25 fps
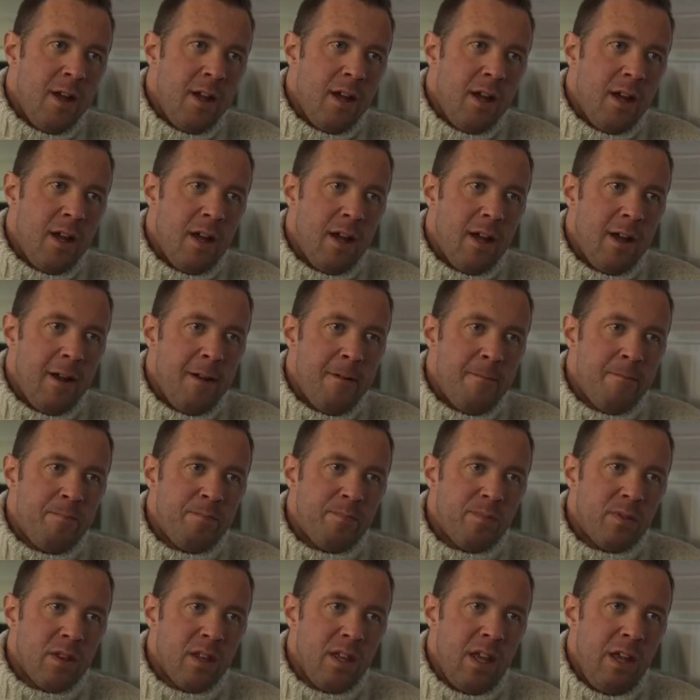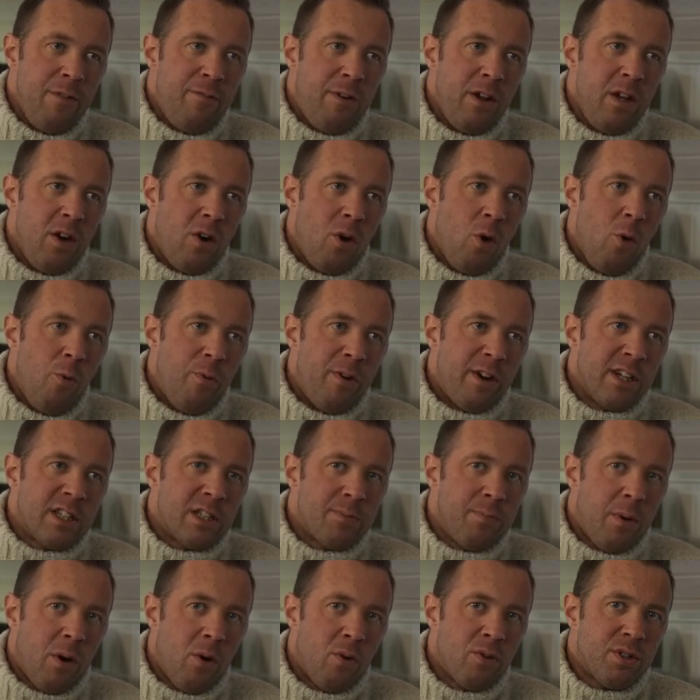if I
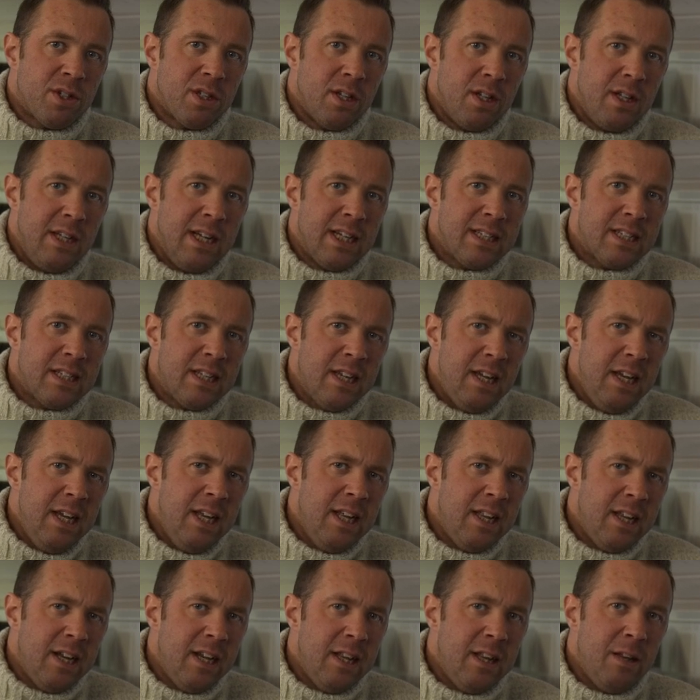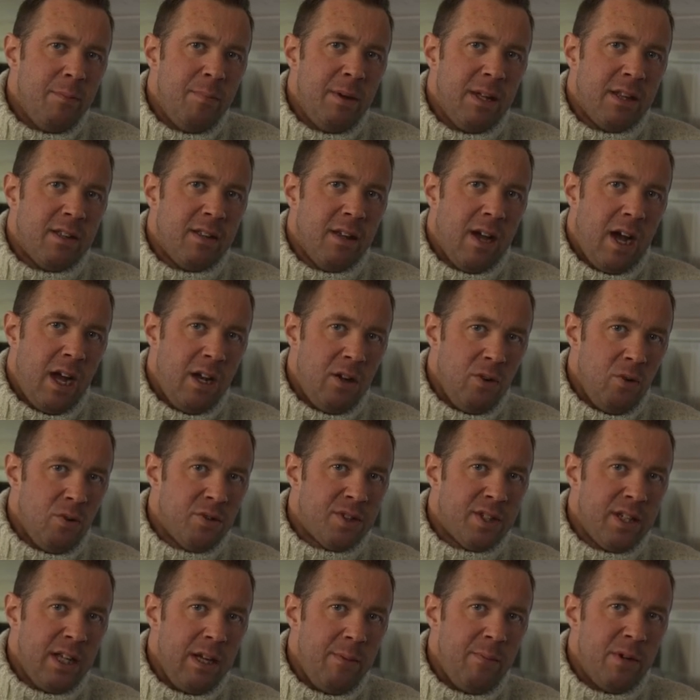overexpose just a little bit, I
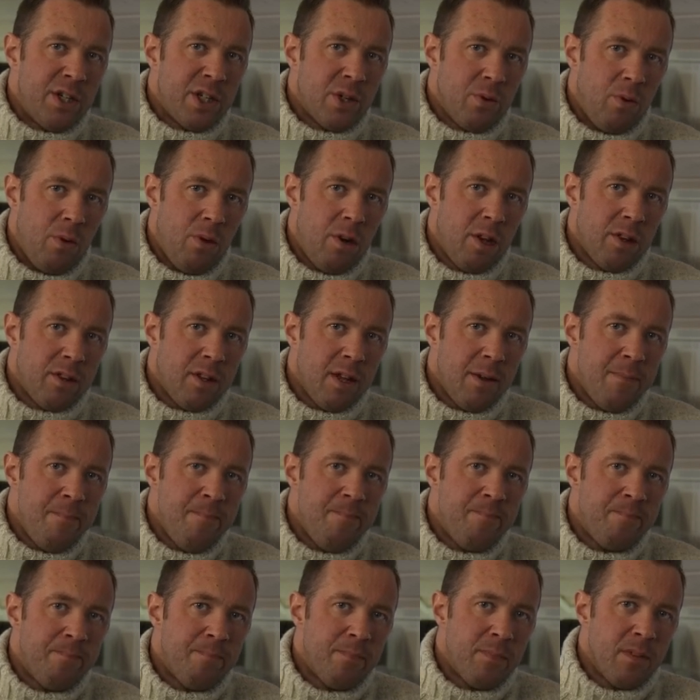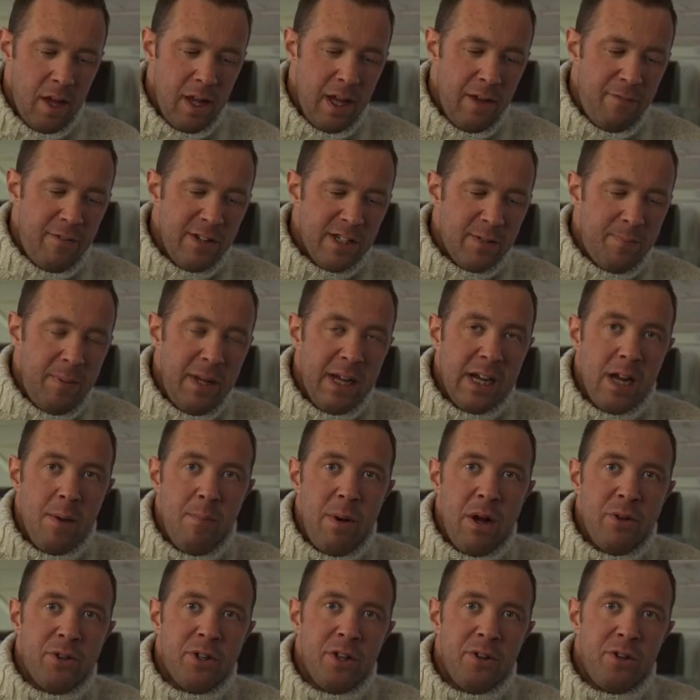lose image quality. If we speak
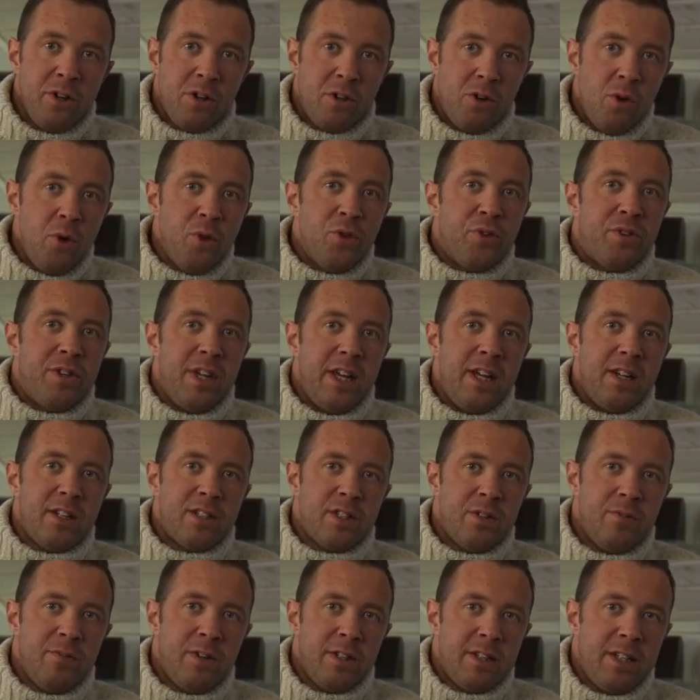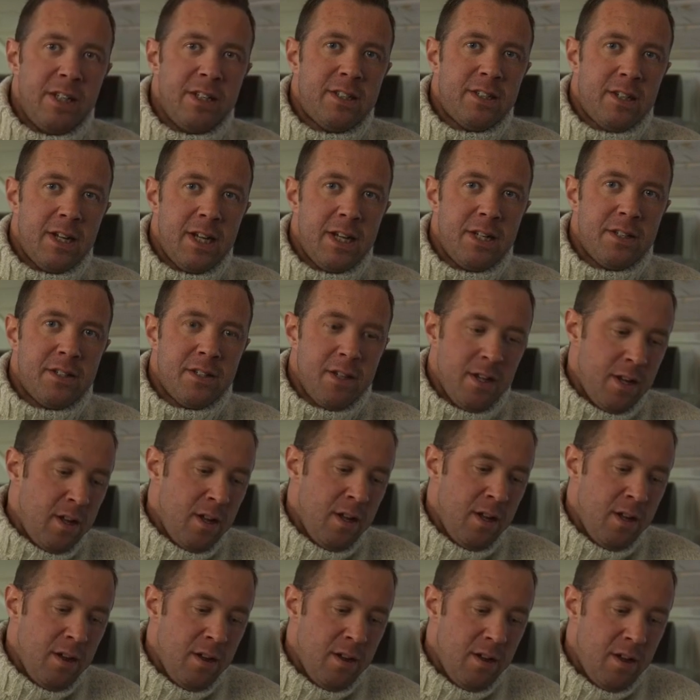about the good things with this lens,
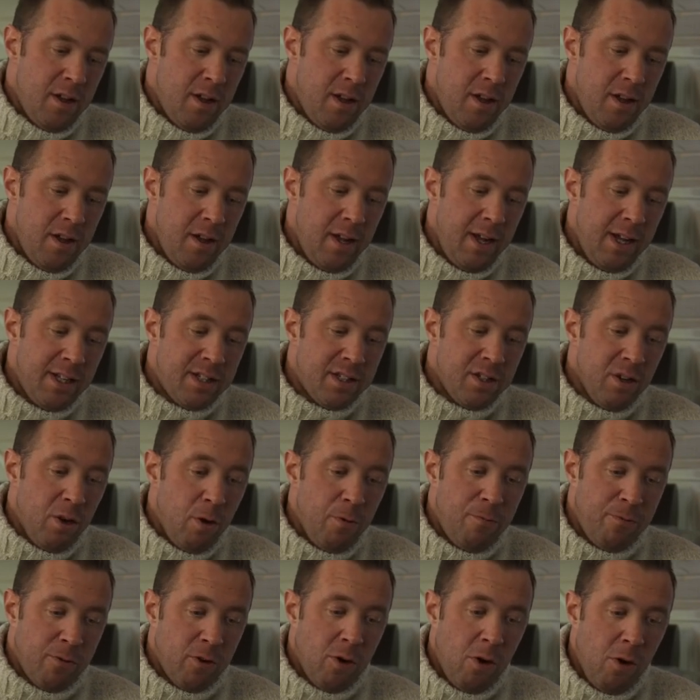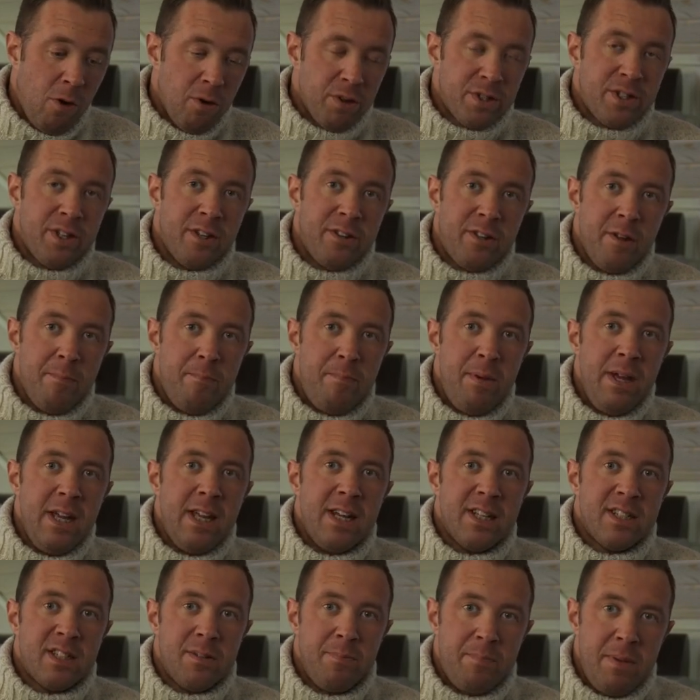it's of course the
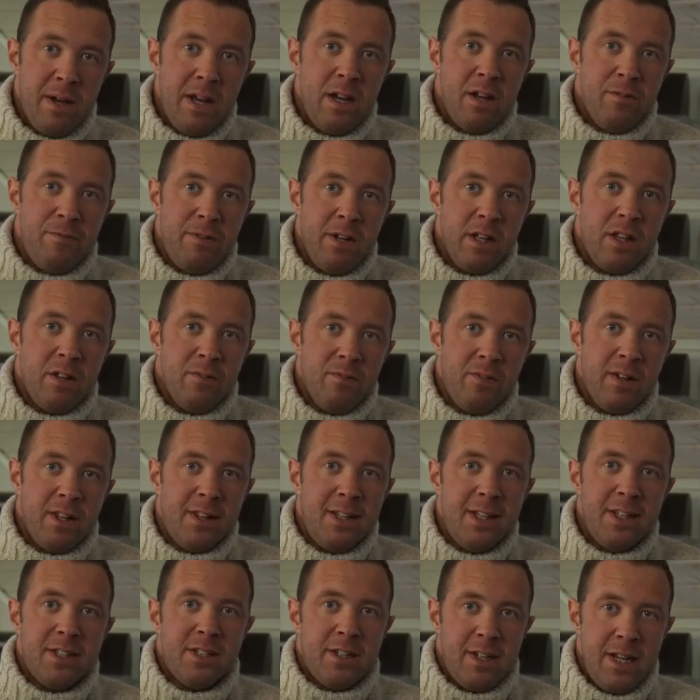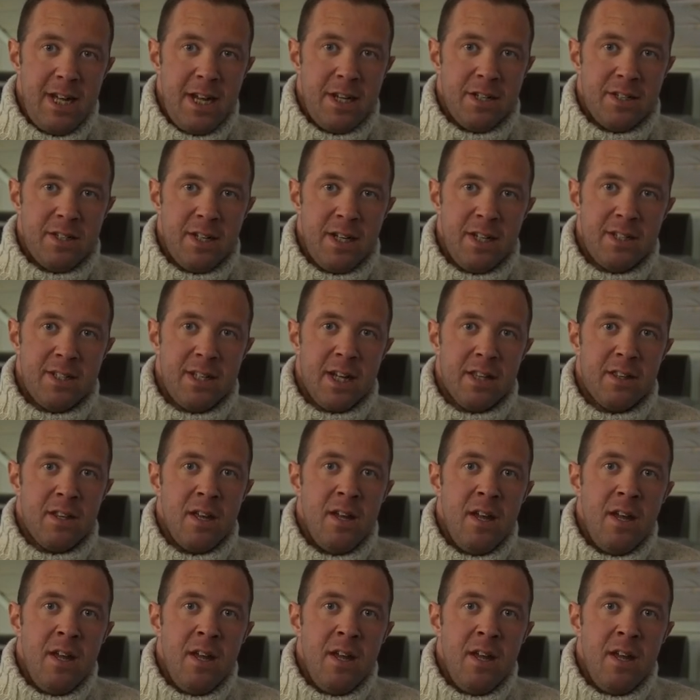biggest benefit with this lens is that